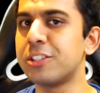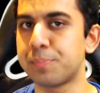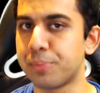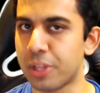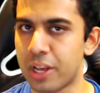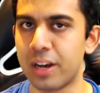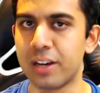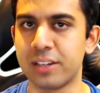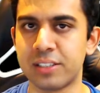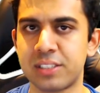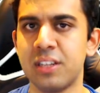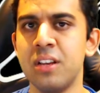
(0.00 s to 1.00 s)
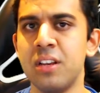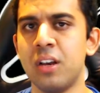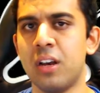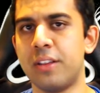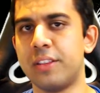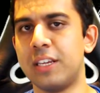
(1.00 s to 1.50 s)
blogs
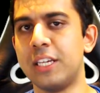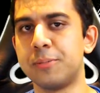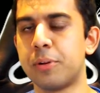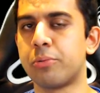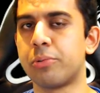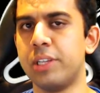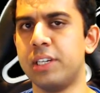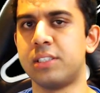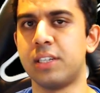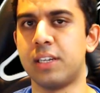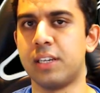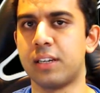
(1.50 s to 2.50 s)
uh, that he's been releasing,